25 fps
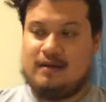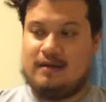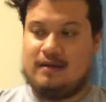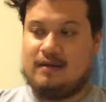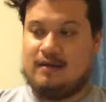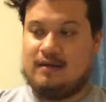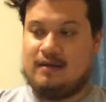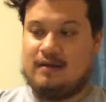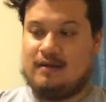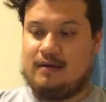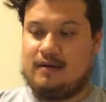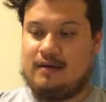
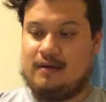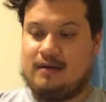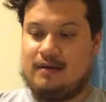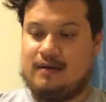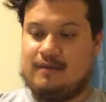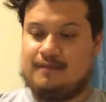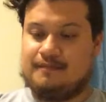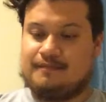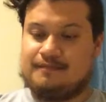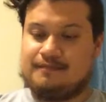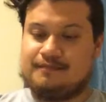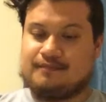the
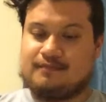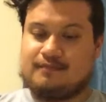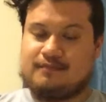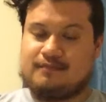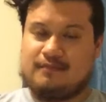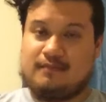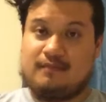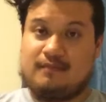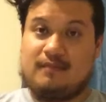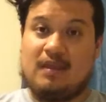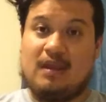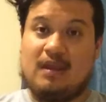
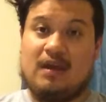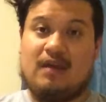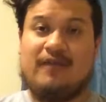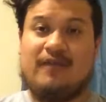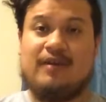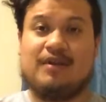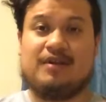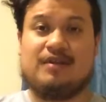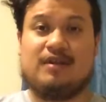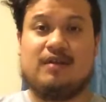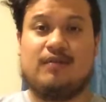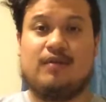
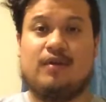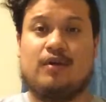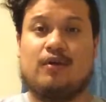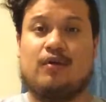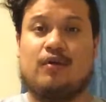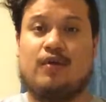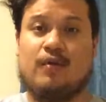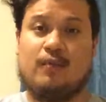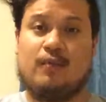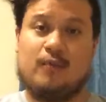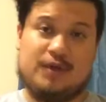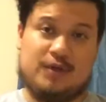convention that we're
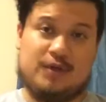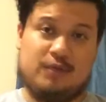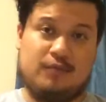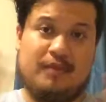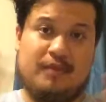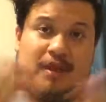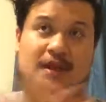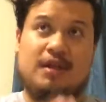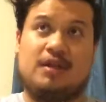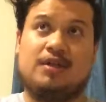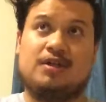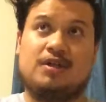going, which will
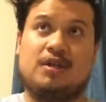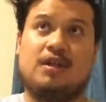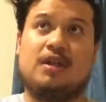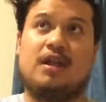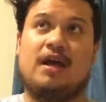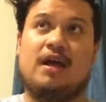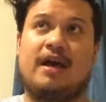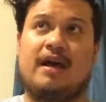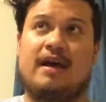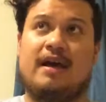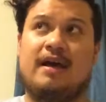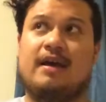be in
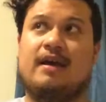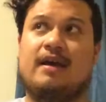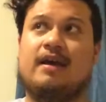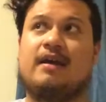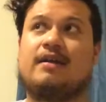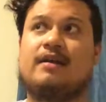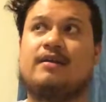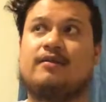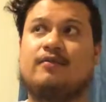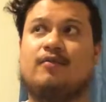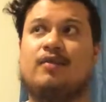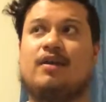July
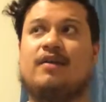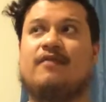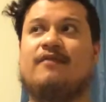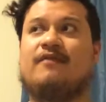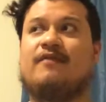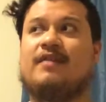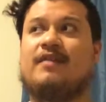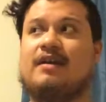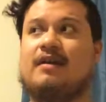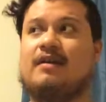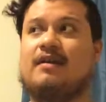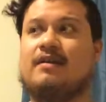
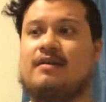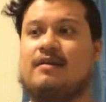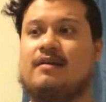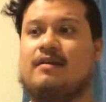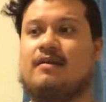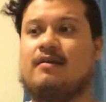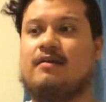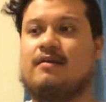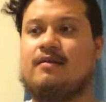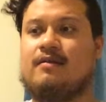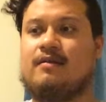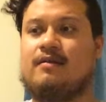25th.
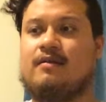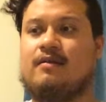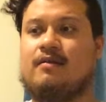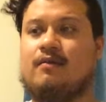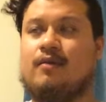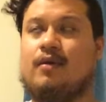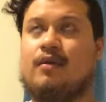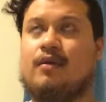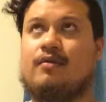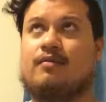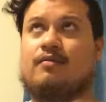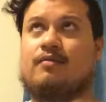
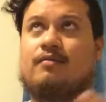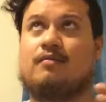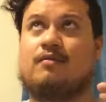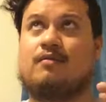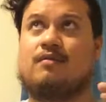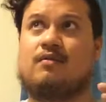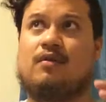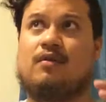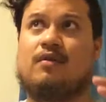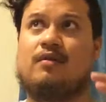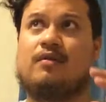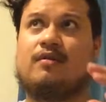Well,
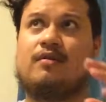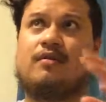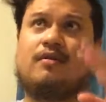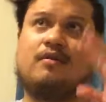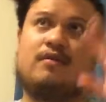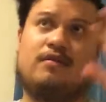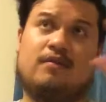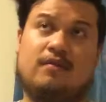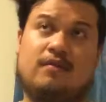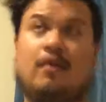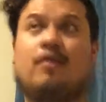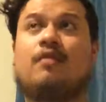starts
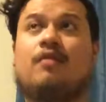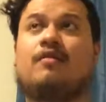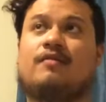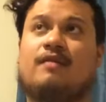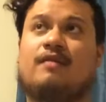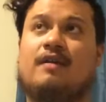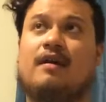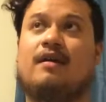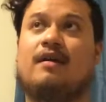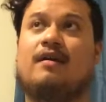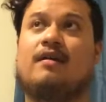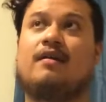
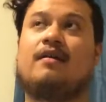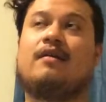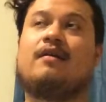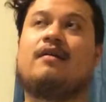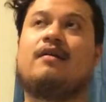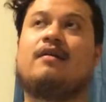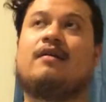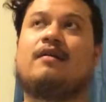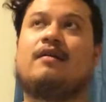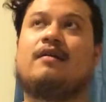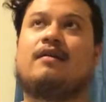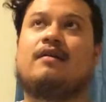Thursday,
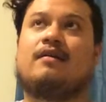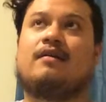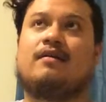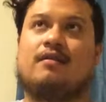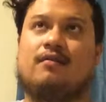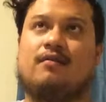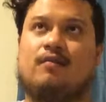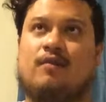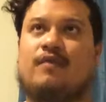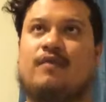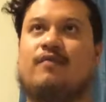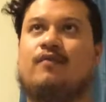
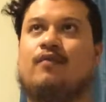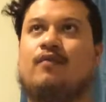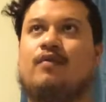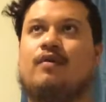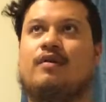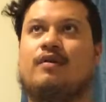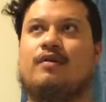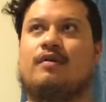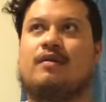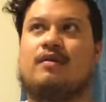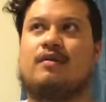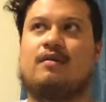
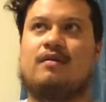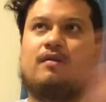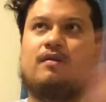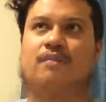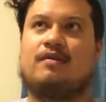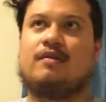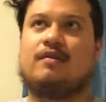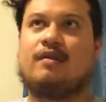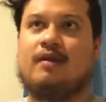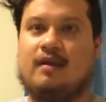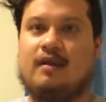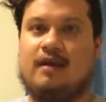24th to
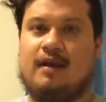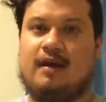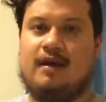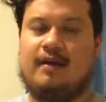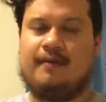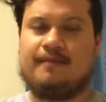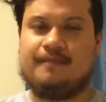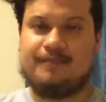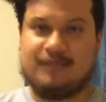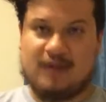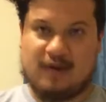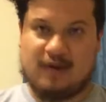Sunday
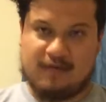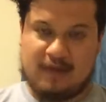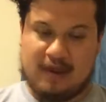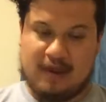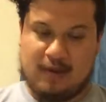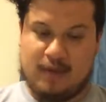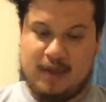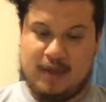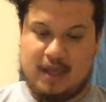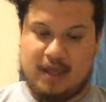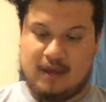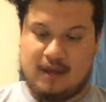of that
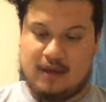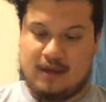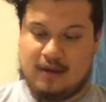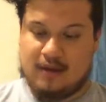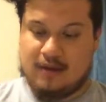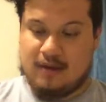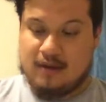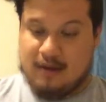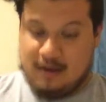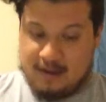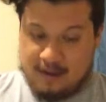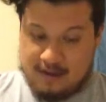weekend.
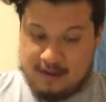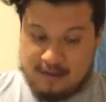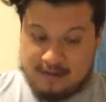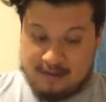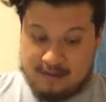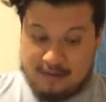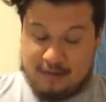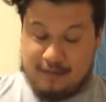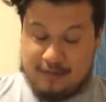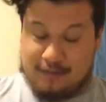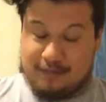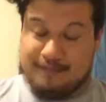
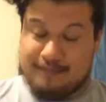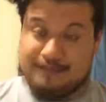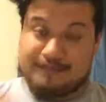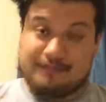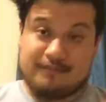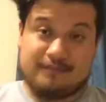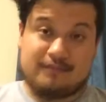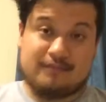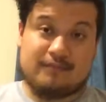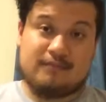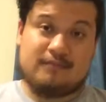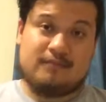So
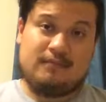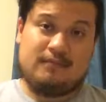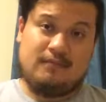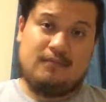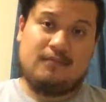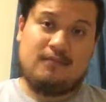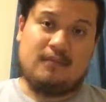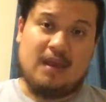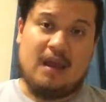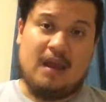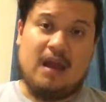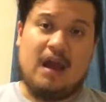
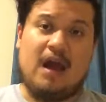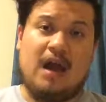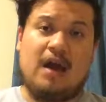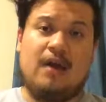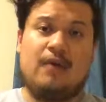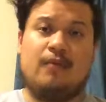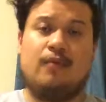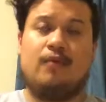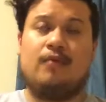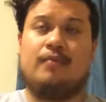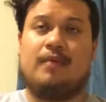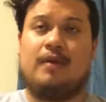I
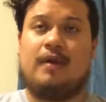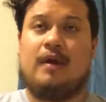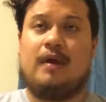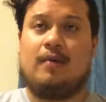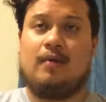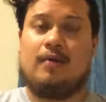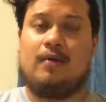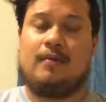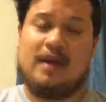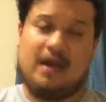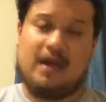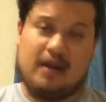won't be
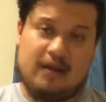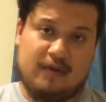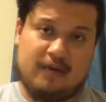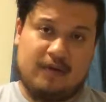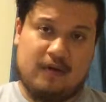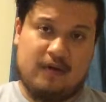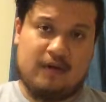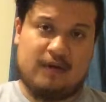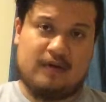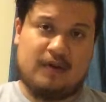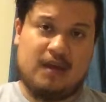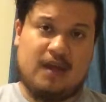able to make it up
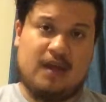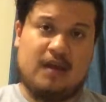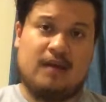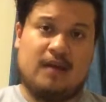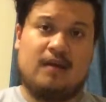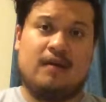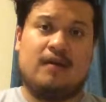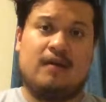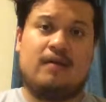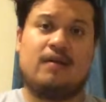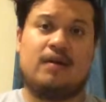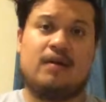Thursday
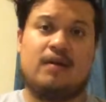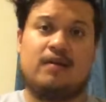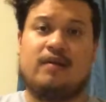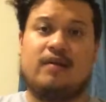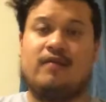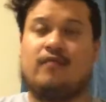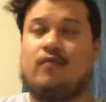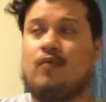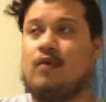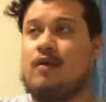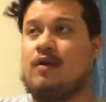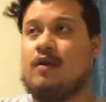because
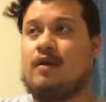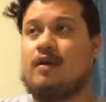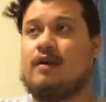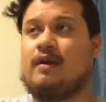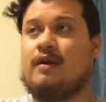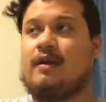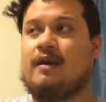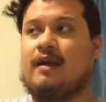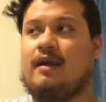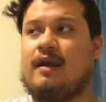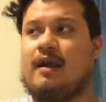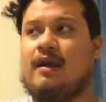I've work
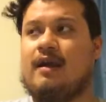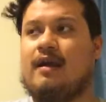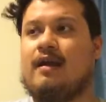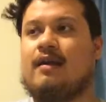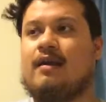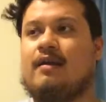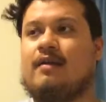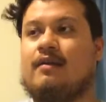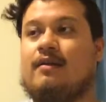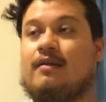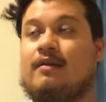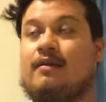
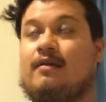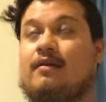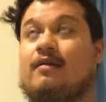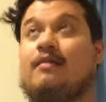and